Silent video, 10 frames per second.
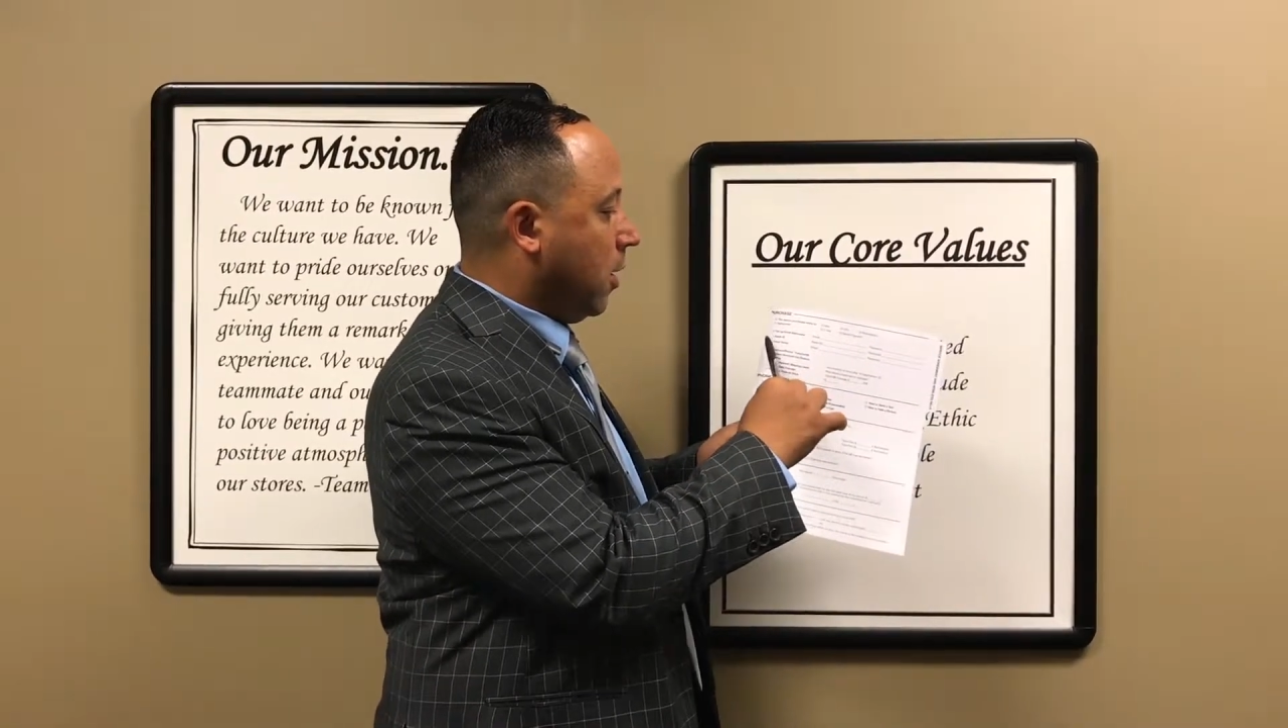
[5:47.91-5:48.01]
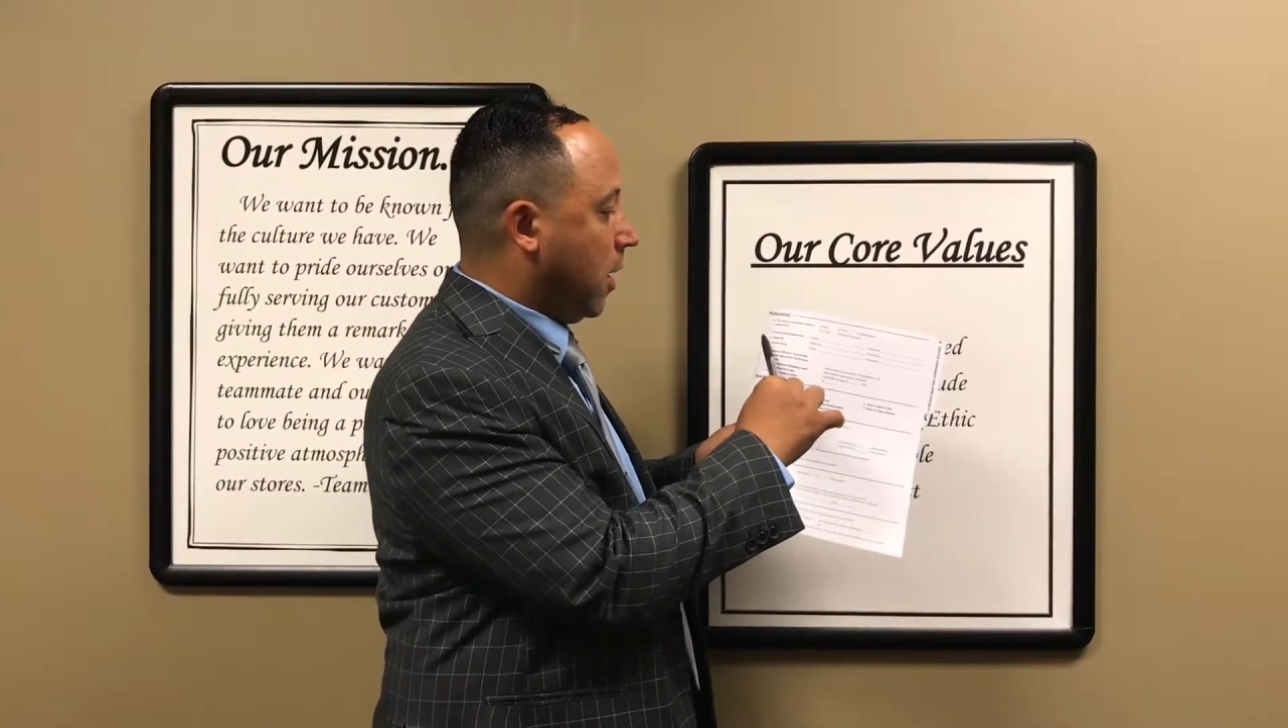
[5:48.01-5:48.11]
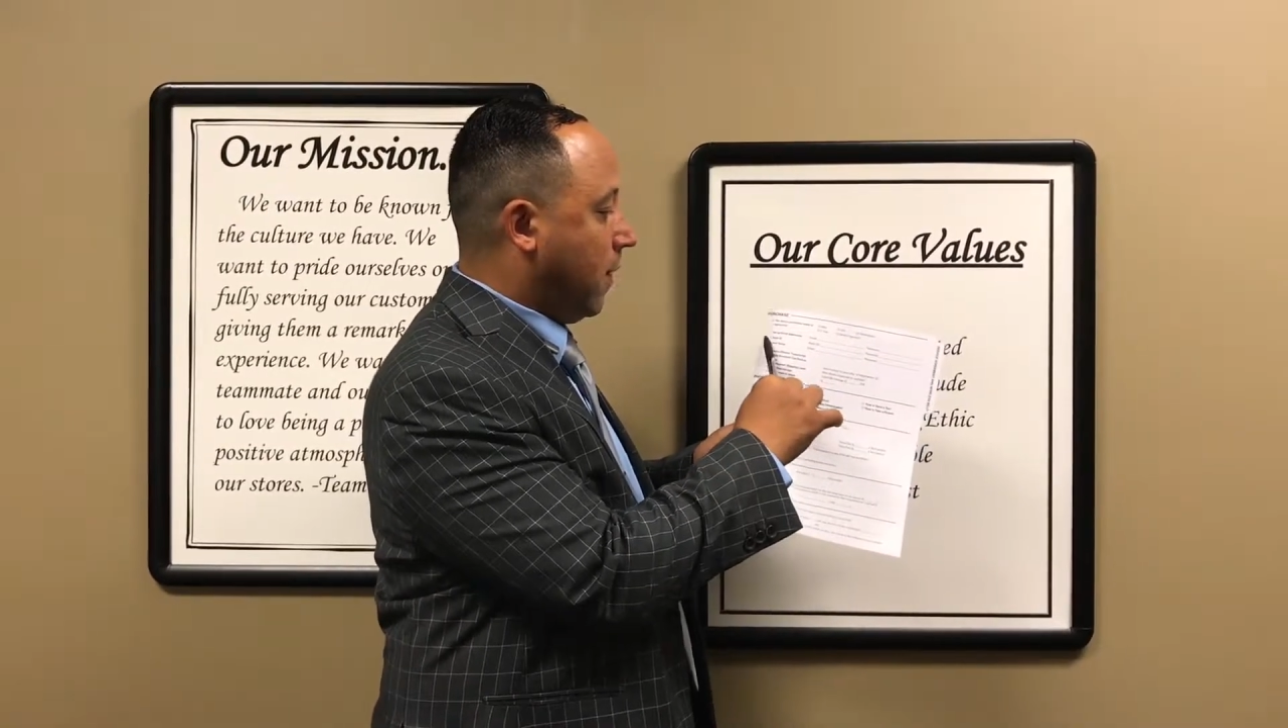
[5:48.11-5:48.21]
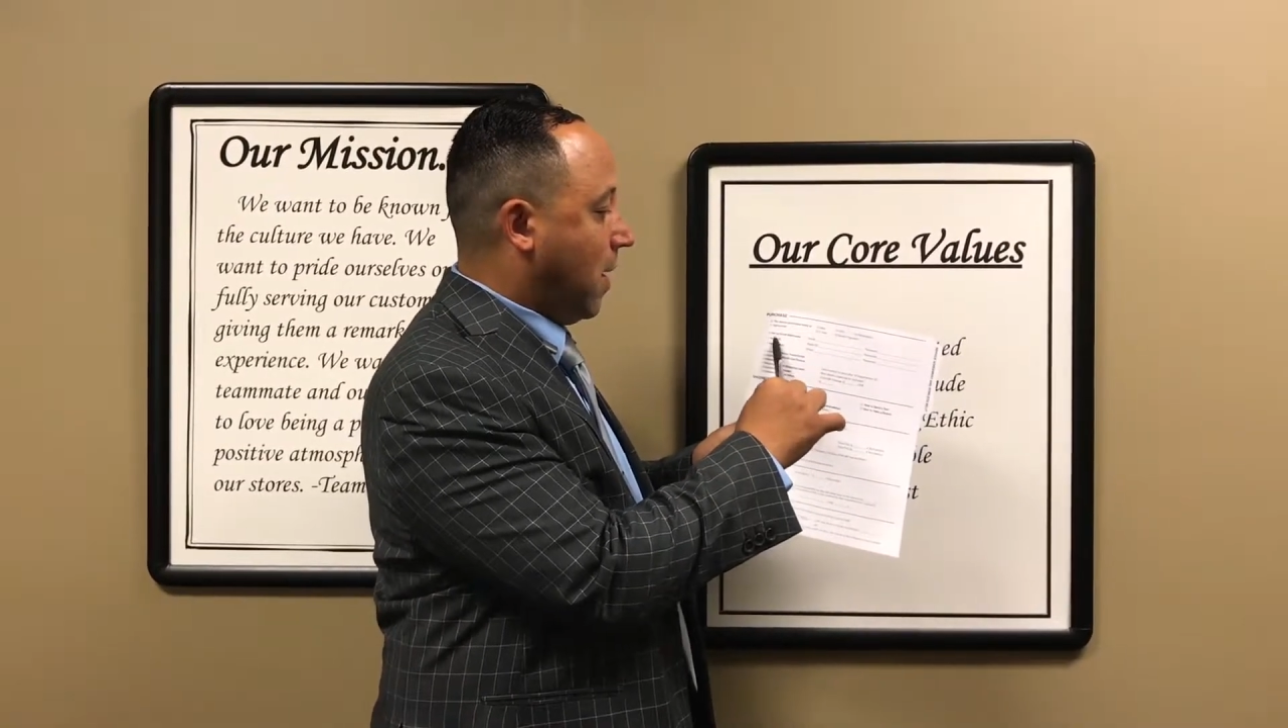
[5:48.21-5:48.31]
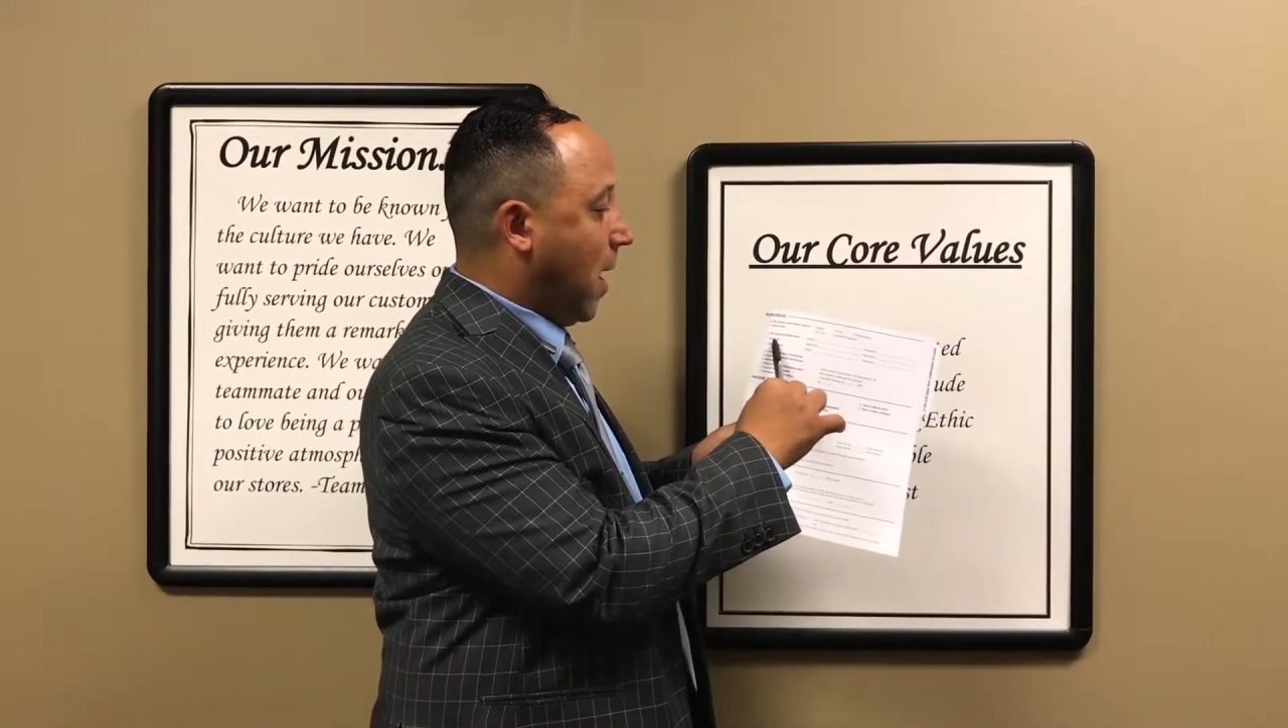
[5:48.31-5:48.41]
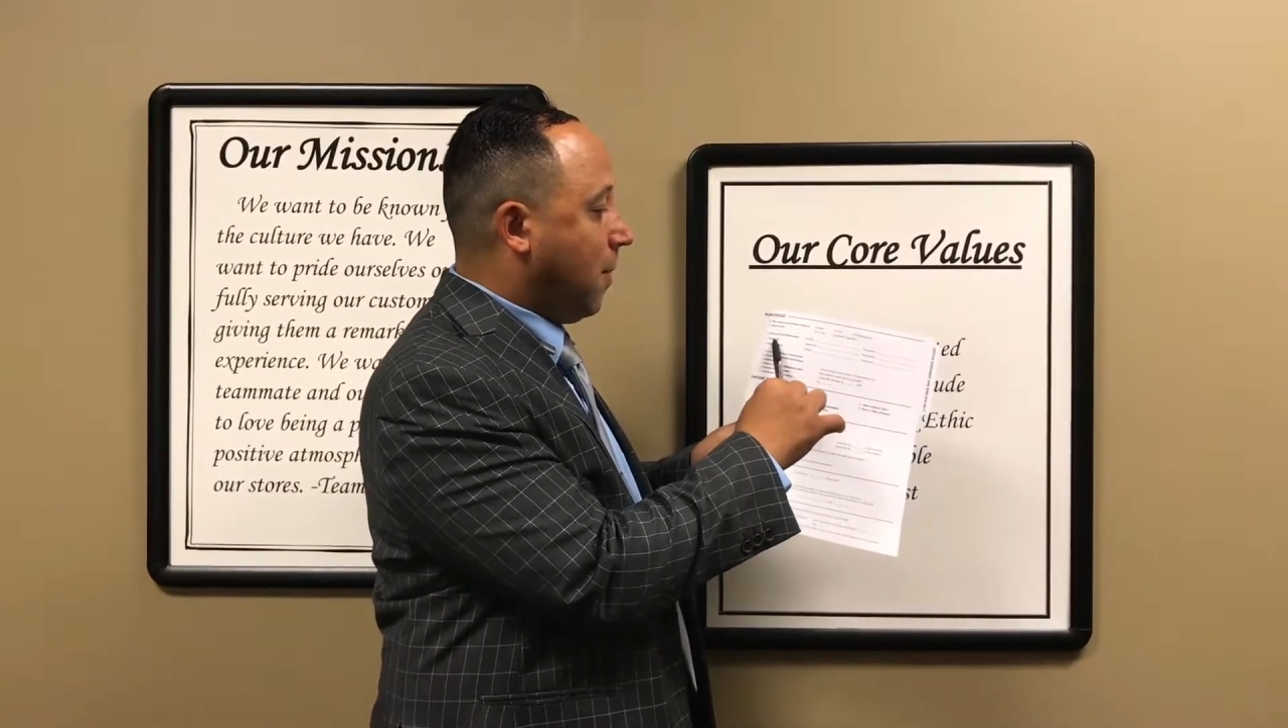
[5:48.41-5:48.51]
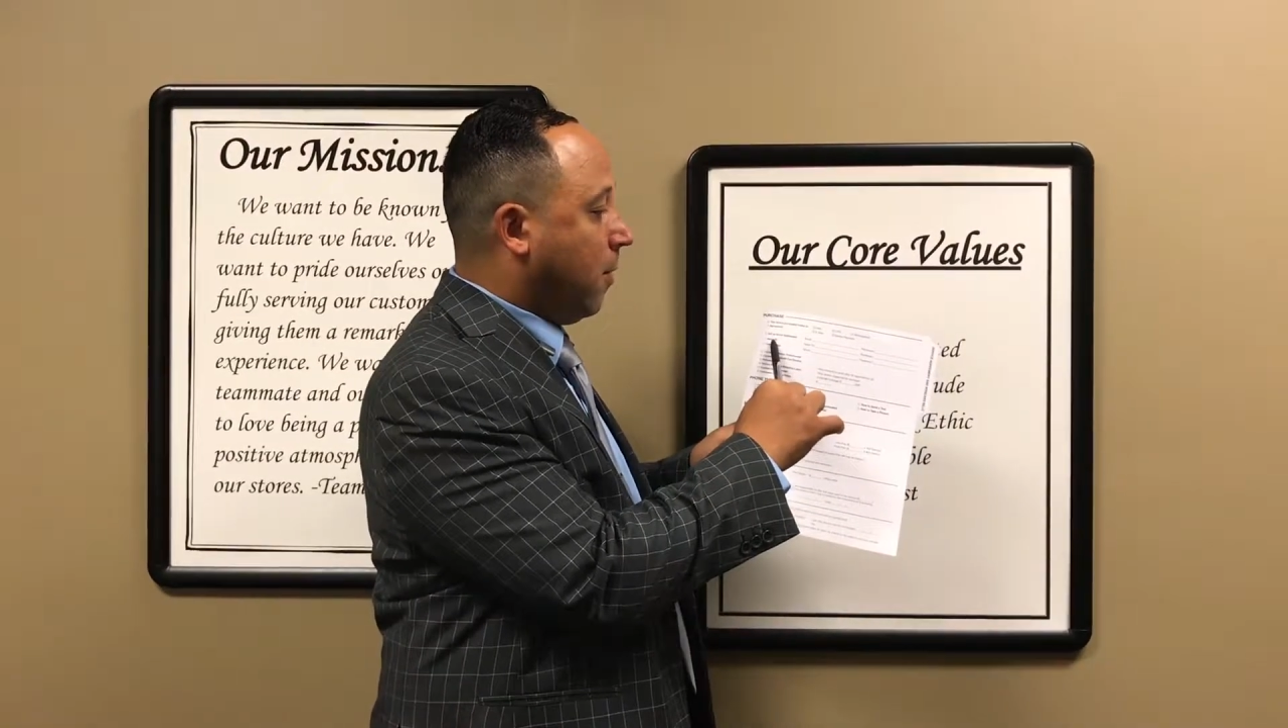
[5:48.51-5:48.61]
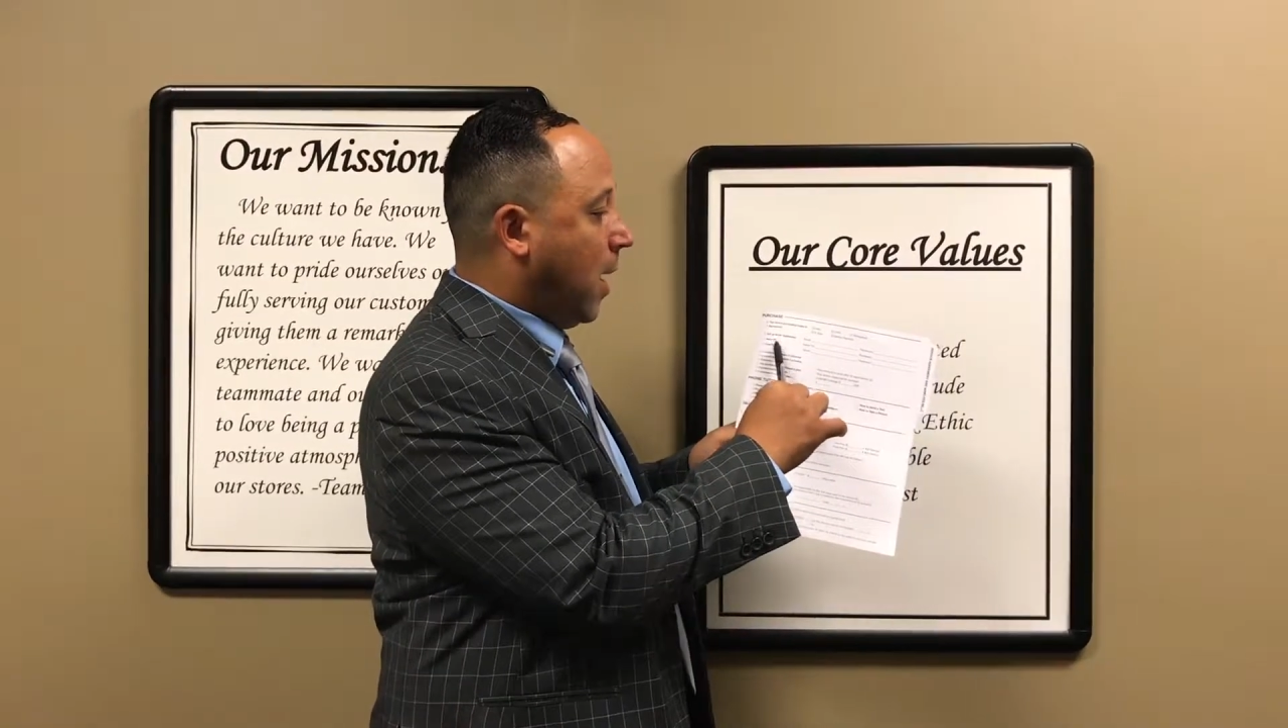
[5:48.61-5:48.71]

If they have Apple